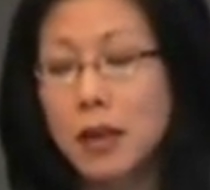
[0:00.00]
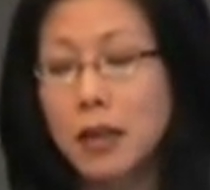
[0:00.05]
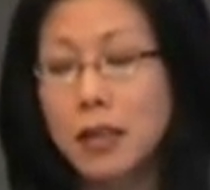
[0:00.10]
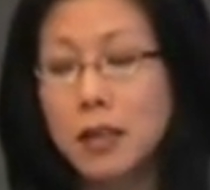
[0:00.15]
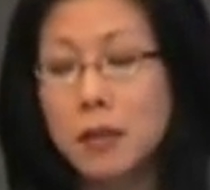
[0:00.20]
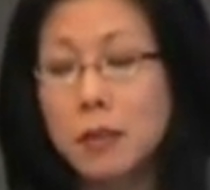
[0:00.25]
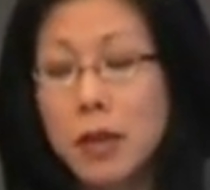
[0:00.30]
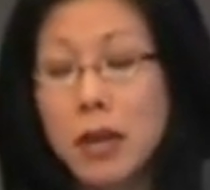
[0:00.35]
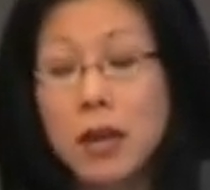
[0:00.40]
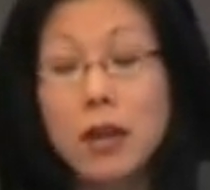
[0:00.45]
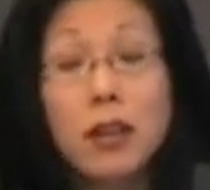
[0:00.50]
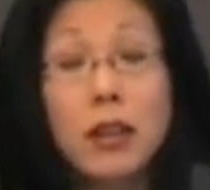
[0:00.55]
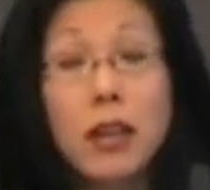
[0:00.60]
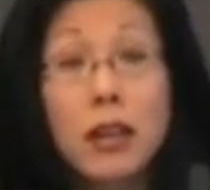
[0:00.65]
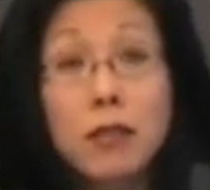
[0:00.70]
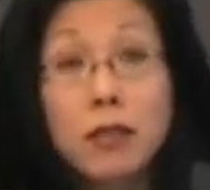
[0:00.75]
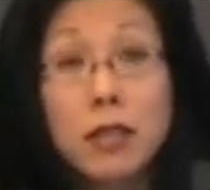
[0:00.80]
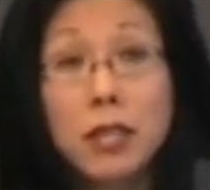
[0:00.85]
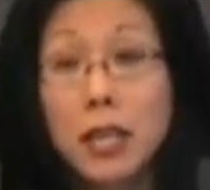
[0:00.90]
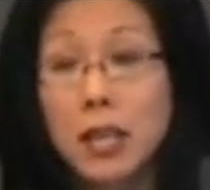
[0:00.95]
email,
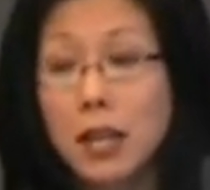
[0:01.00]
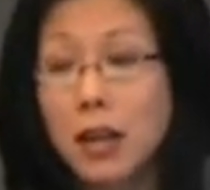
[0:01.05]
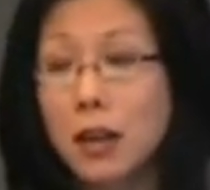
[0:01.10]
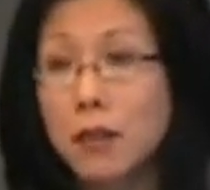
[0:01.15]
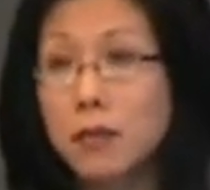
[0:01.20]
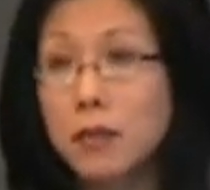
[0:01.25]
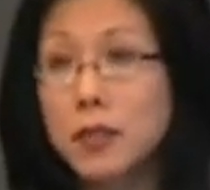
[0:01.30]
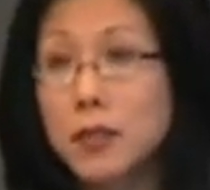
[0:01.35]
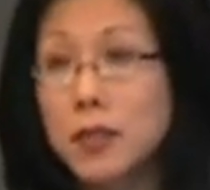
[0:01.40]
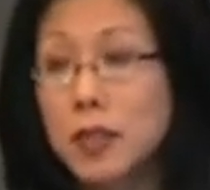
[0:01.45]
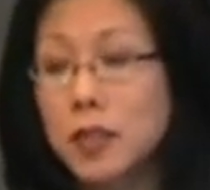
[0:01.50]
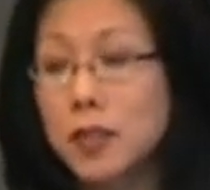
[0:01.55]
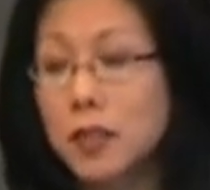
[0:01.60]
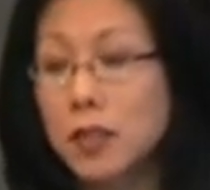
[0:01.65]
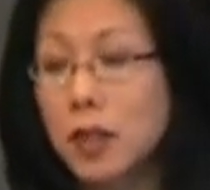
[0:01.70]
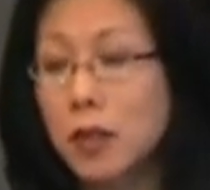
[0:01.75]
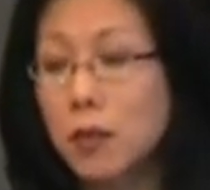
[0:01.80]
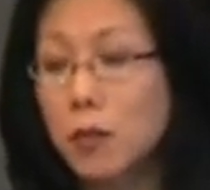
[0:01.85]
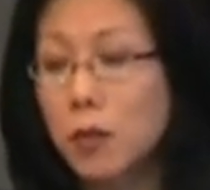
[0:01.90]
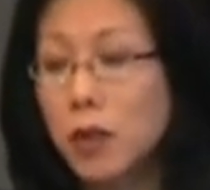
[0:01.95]
everyday
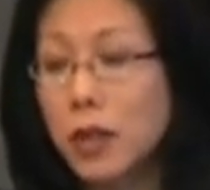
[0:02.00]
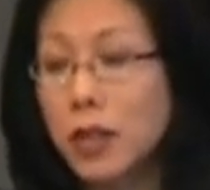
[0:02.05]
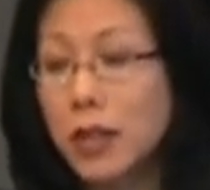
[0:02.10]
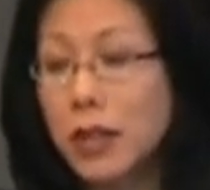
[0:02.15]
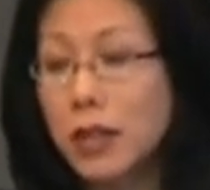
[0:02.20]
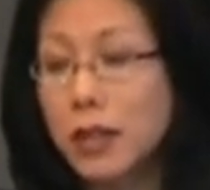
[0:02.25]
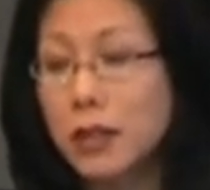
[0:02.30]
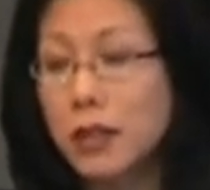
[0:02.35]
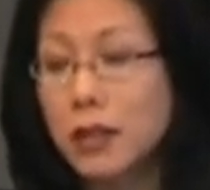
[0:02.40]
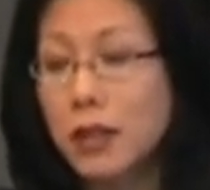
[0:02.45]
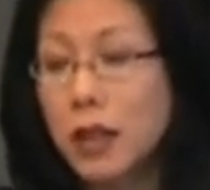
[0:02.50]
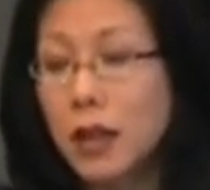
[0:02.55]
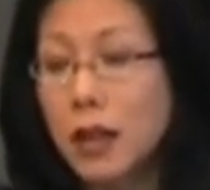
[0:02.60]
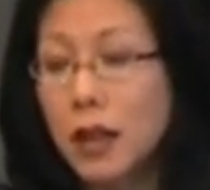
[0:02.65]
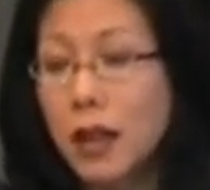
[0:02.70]
conversation on one end,